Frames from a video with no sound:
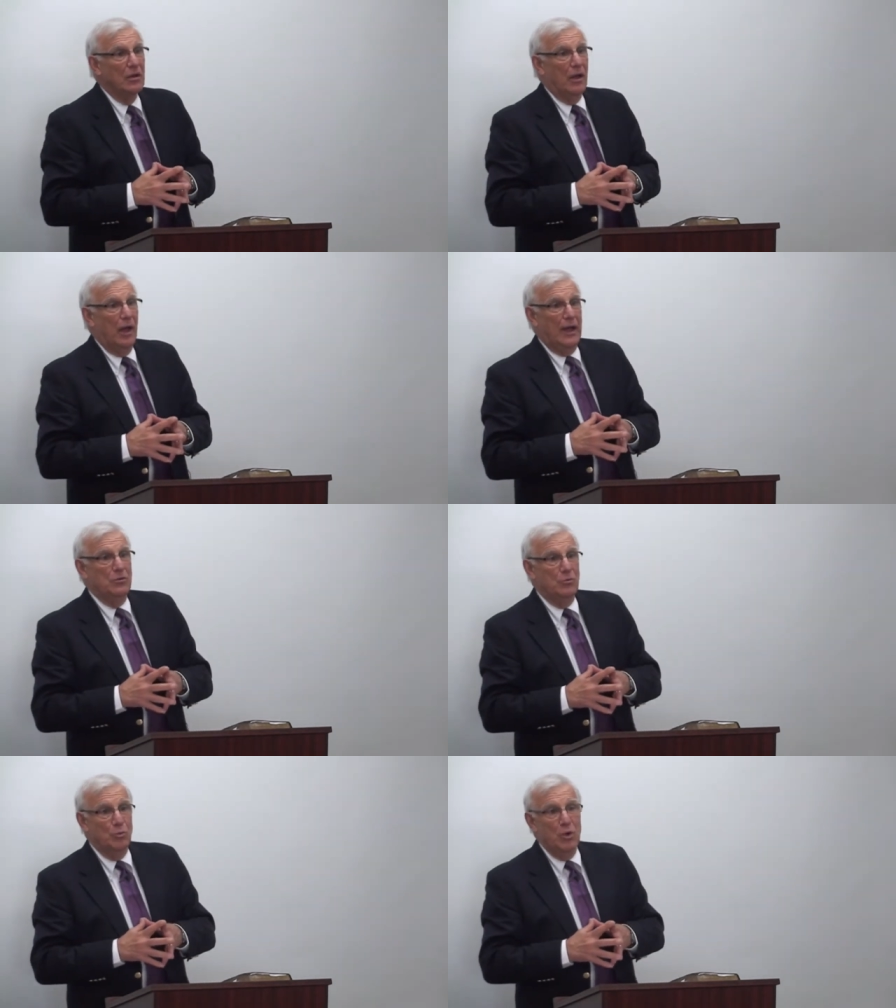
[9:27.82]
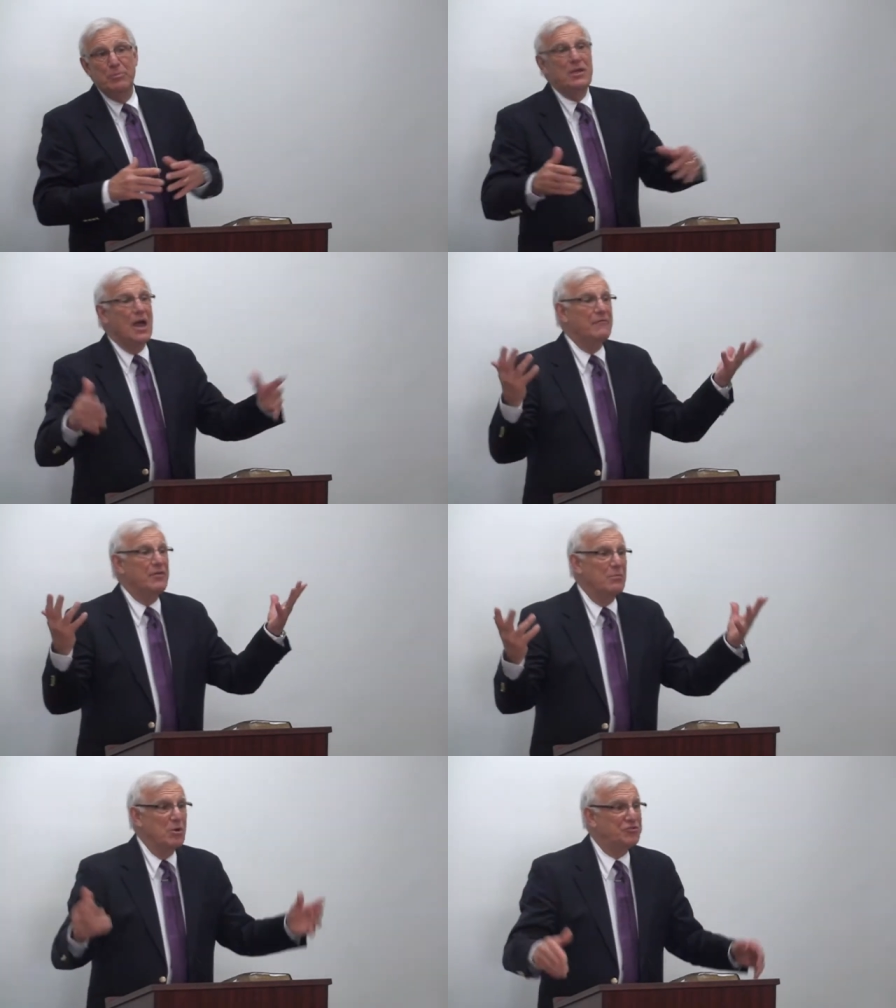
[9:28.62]
and we'd be
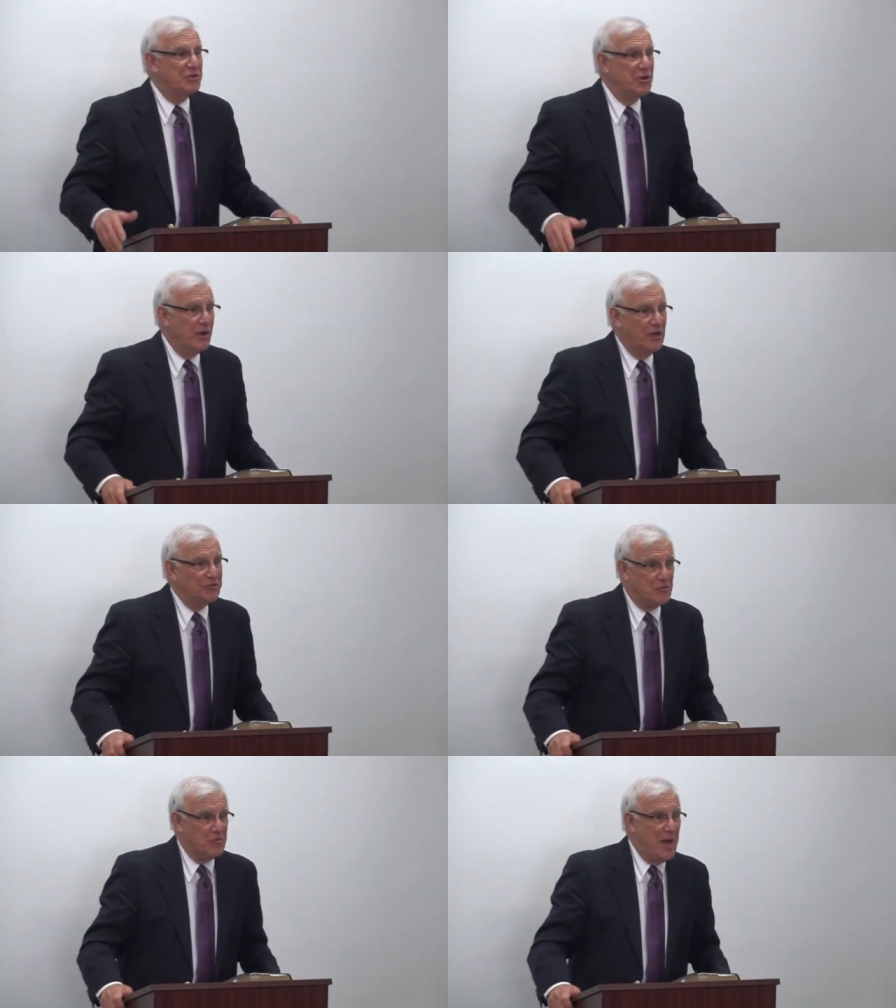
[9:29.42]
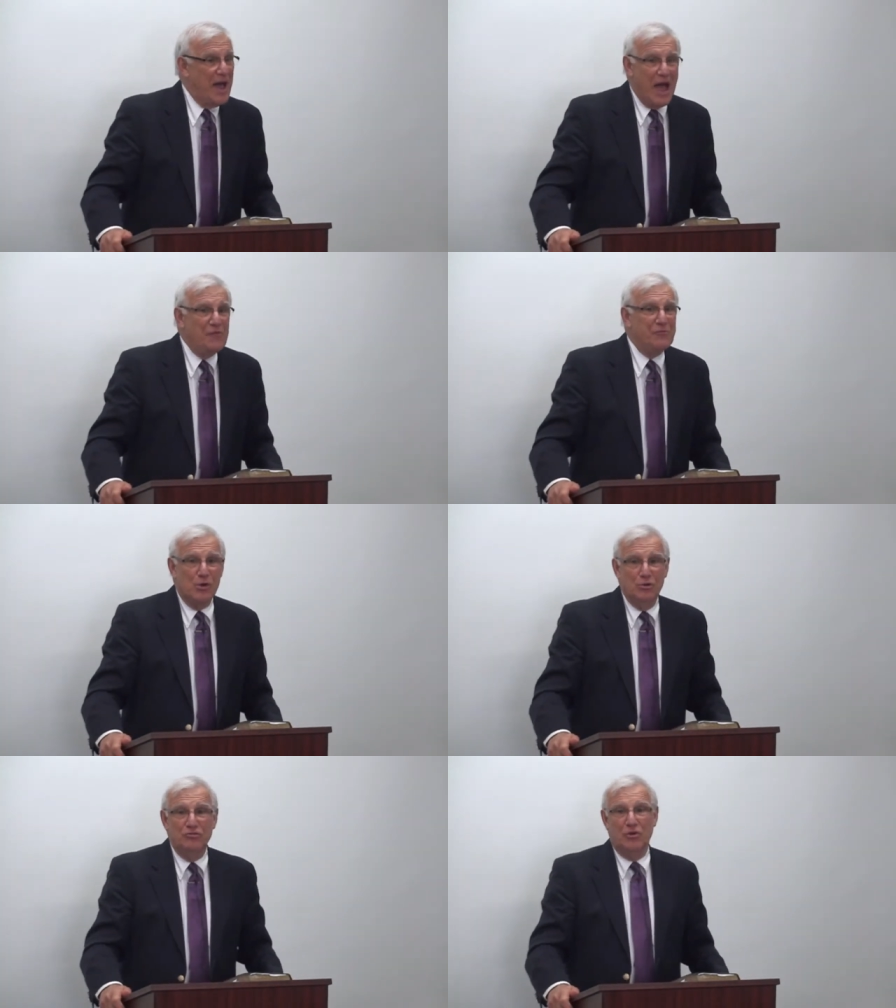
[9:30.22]
having missionaries from
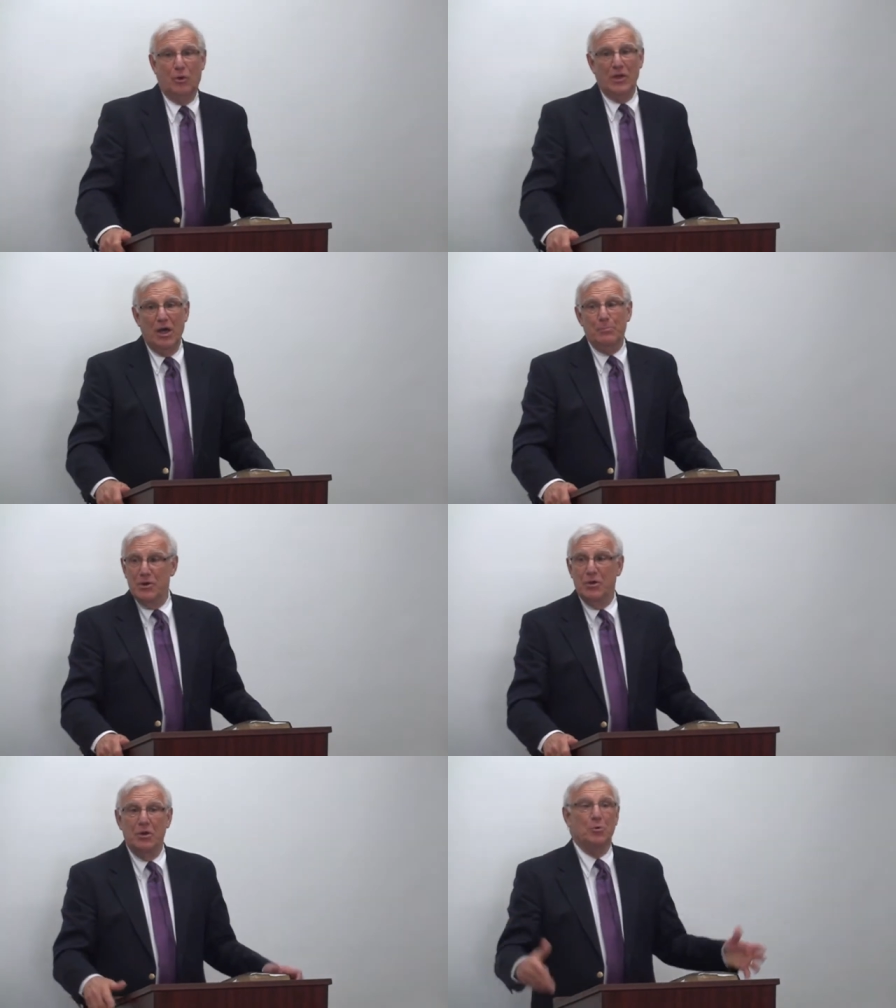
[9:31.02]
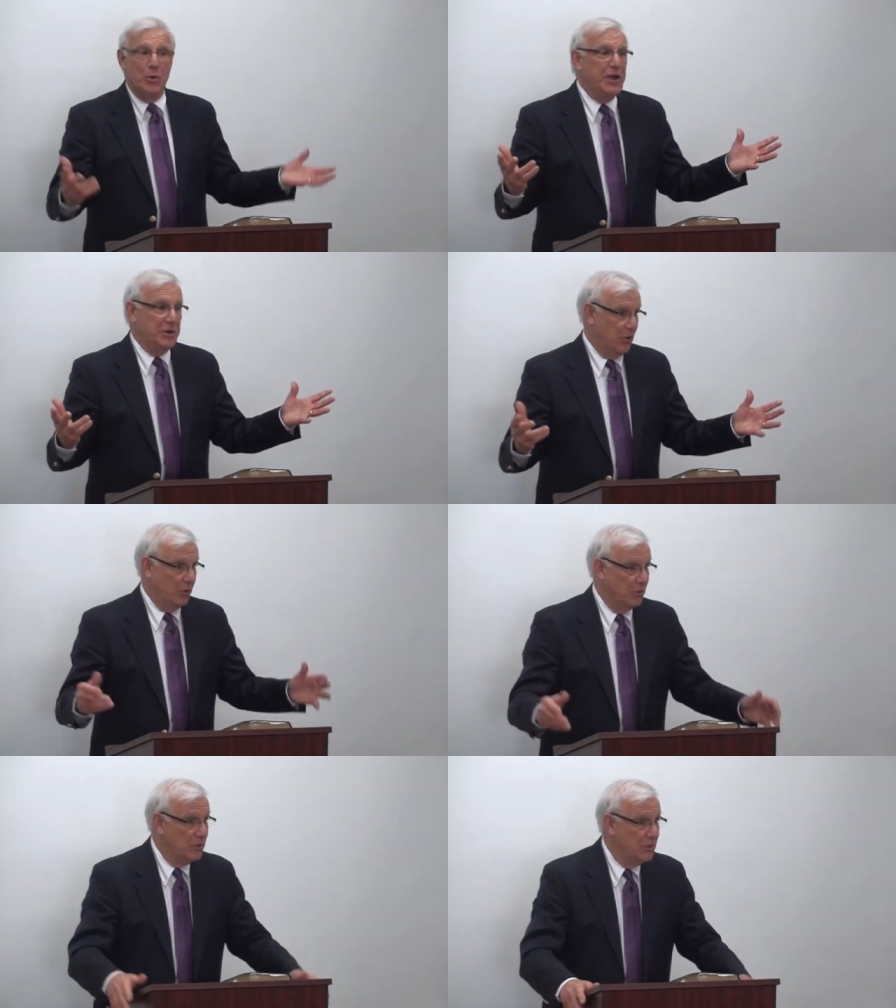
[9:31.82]
Africa showing up here in Laredo.